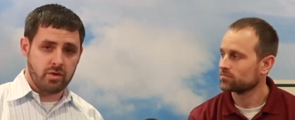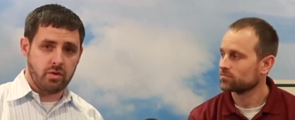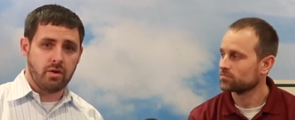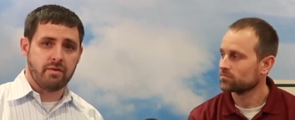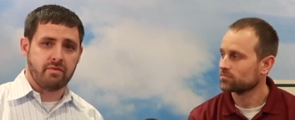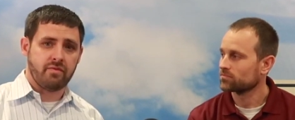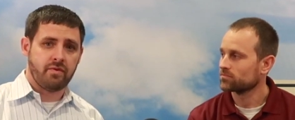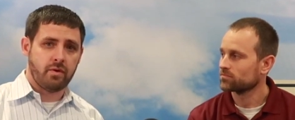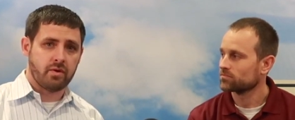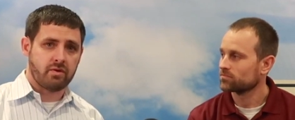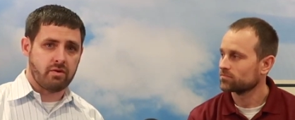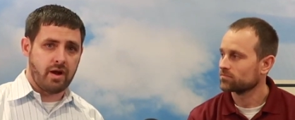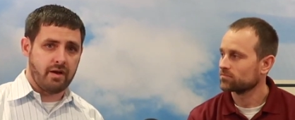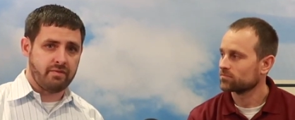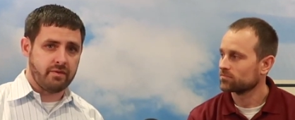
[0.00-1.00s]
Speaker 1: when you have a
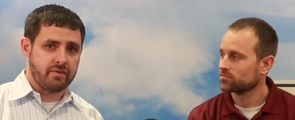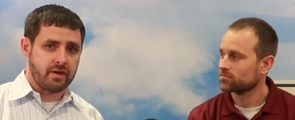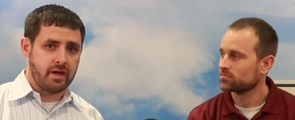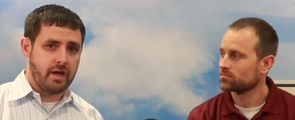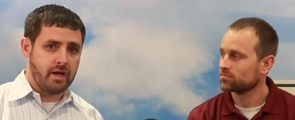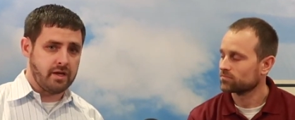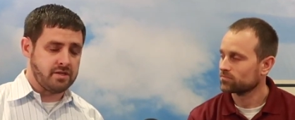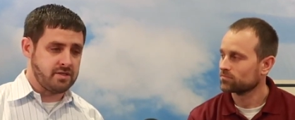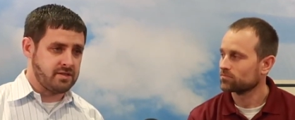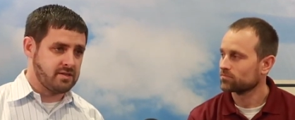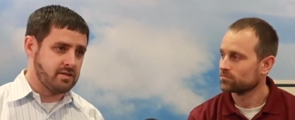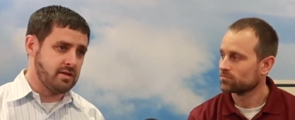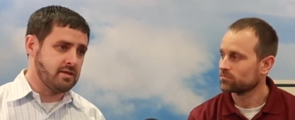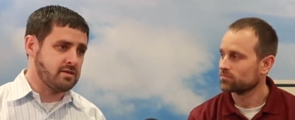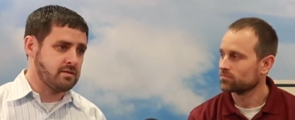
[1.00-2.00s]
photograph of a gauge.
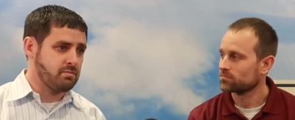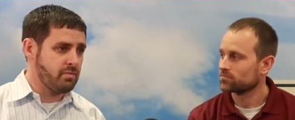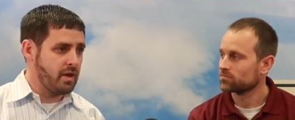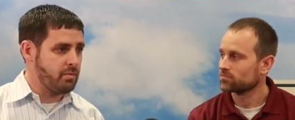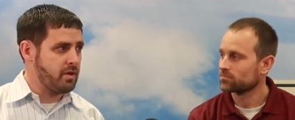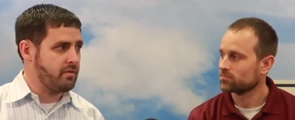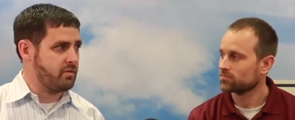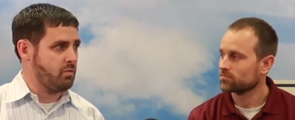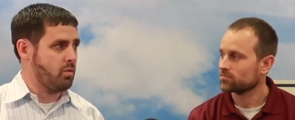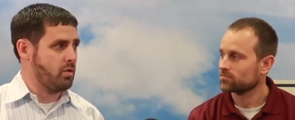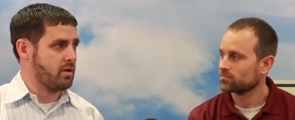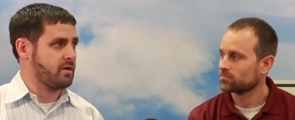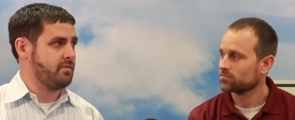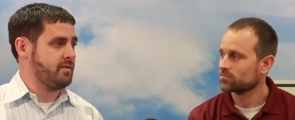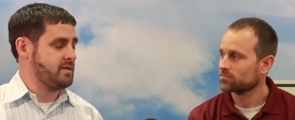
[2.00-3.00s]
It's, it's maybe even
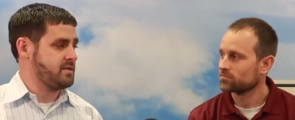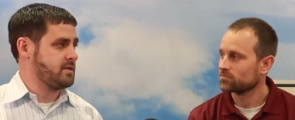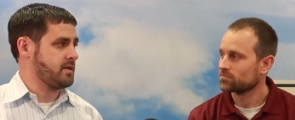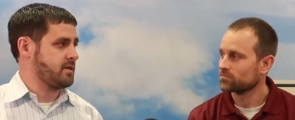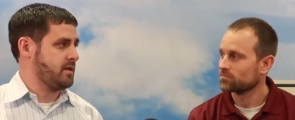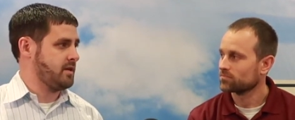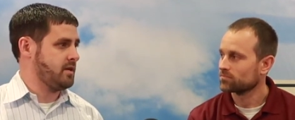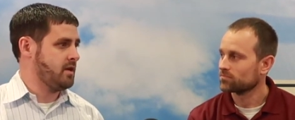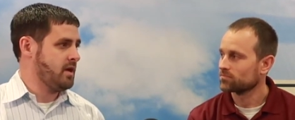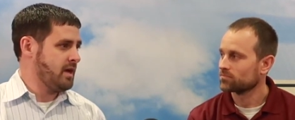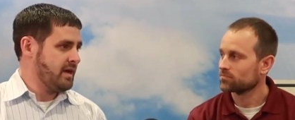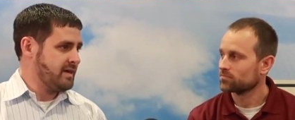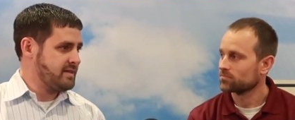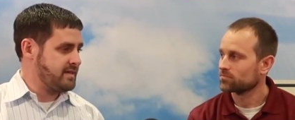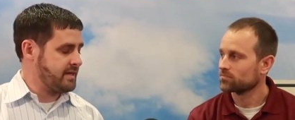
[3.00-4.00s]
more convincing than
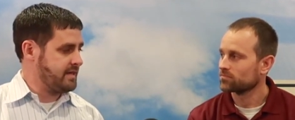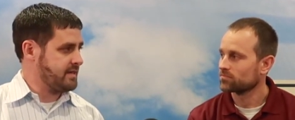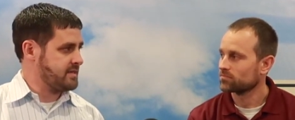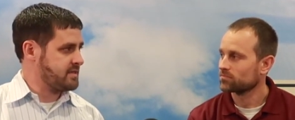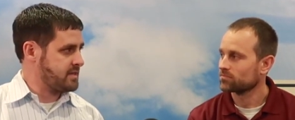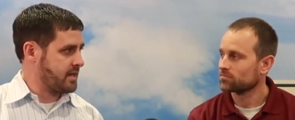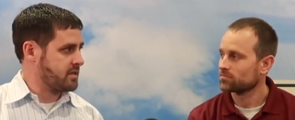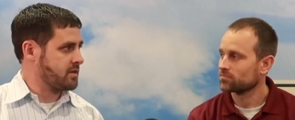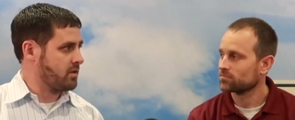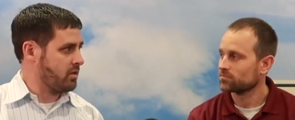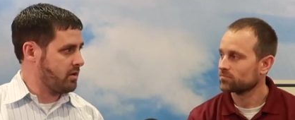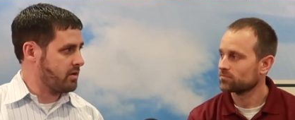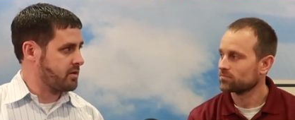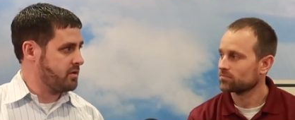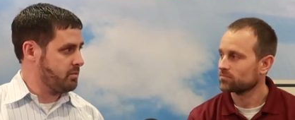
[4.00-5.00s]
tedious
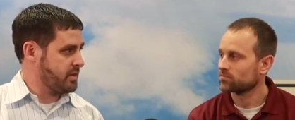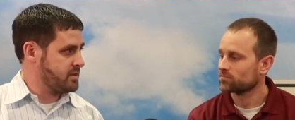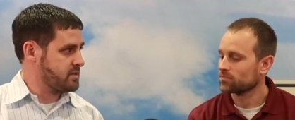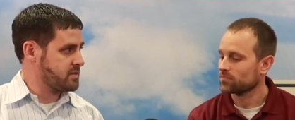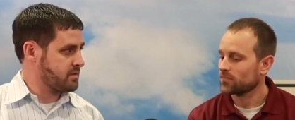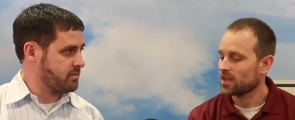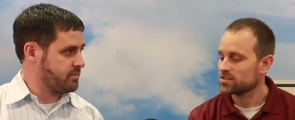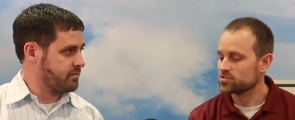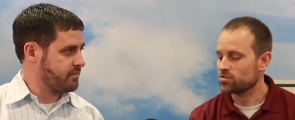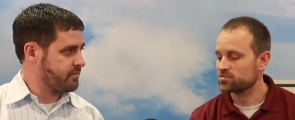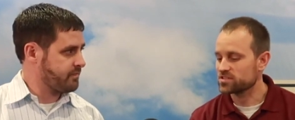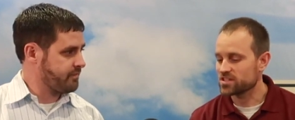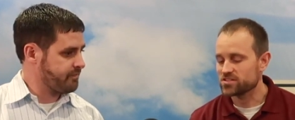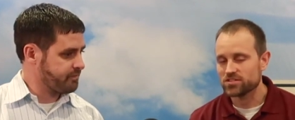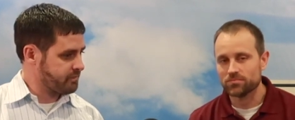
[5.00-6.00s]
technical arguments.
Speaker 2: So,
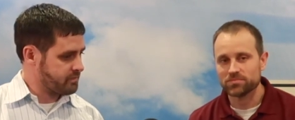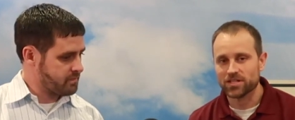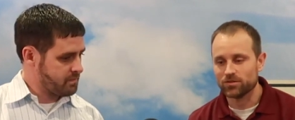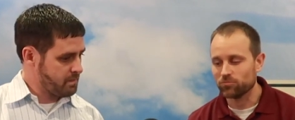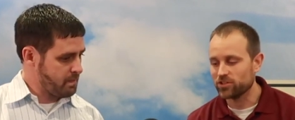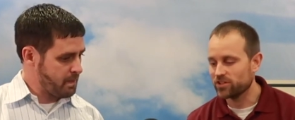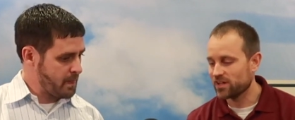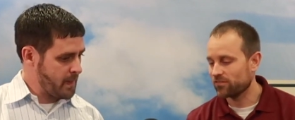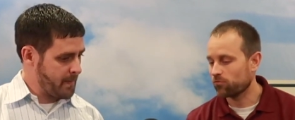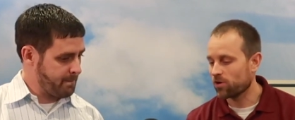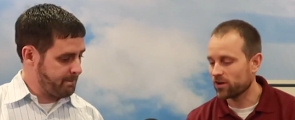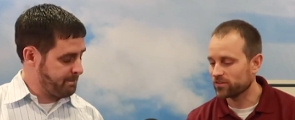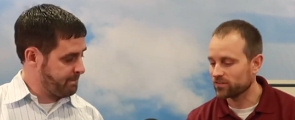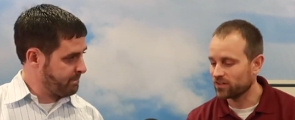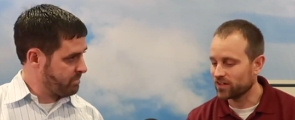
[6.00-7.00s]
is this something when you have
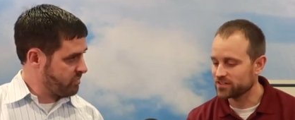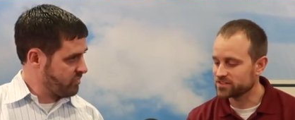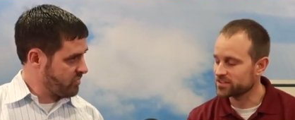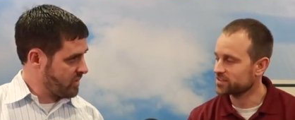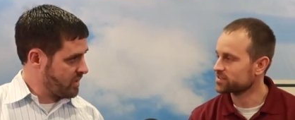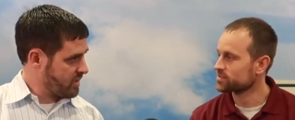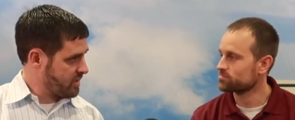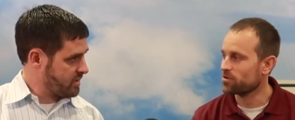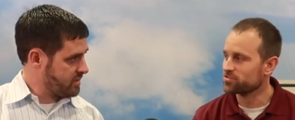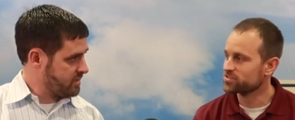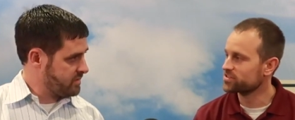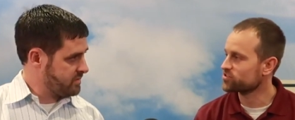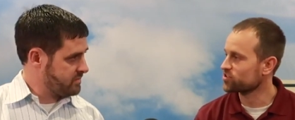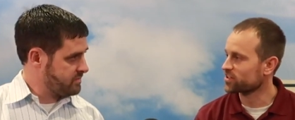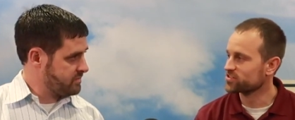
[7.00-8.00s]
water losses,
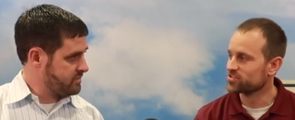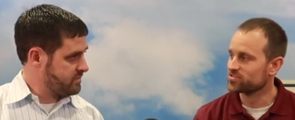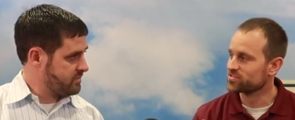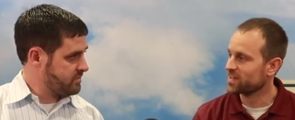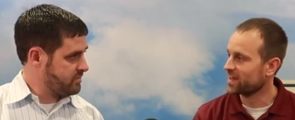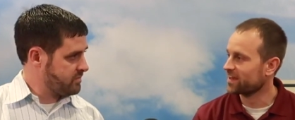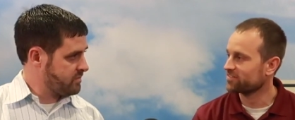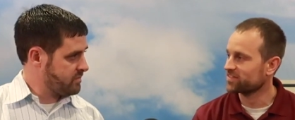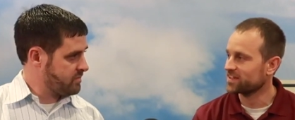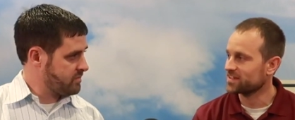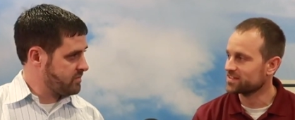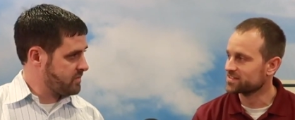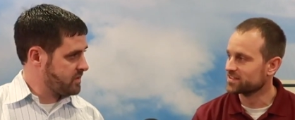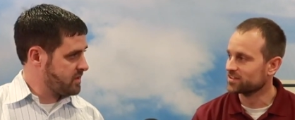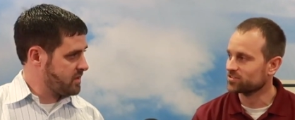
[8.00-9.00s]
most adjusters have
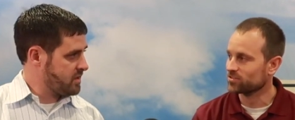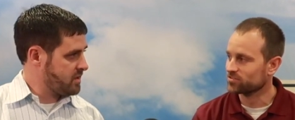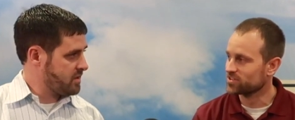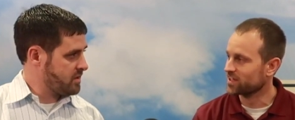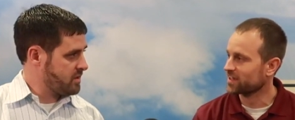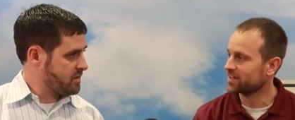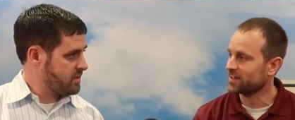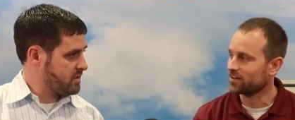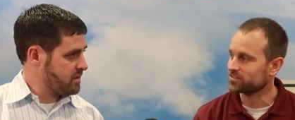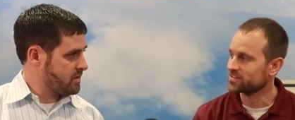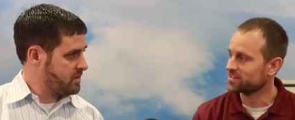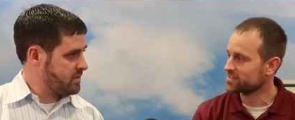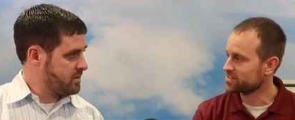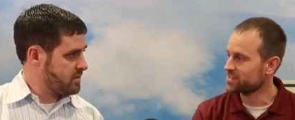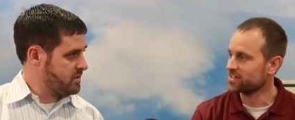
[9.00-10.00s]
these that they're taken out
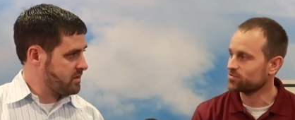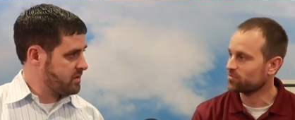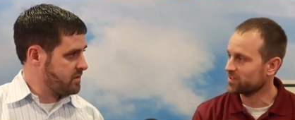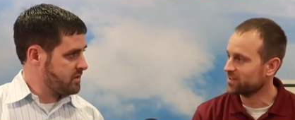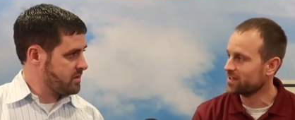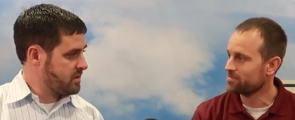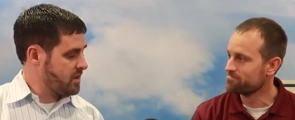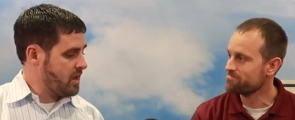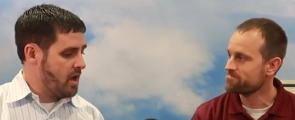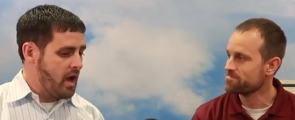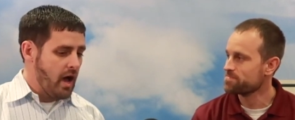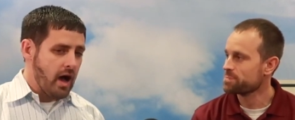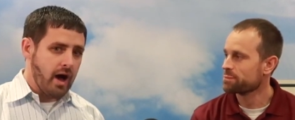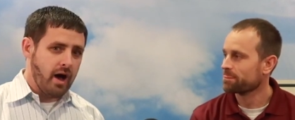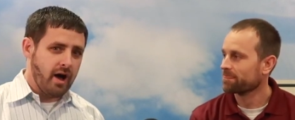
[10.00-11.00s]
to the scene with them?
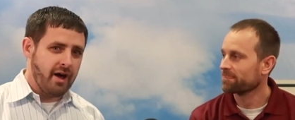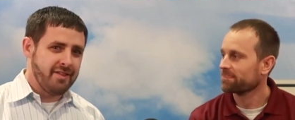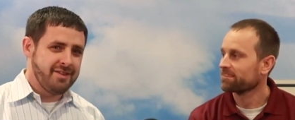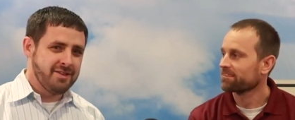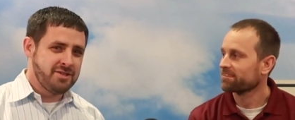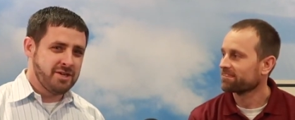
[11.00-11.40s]
Speaker 1: Uh, the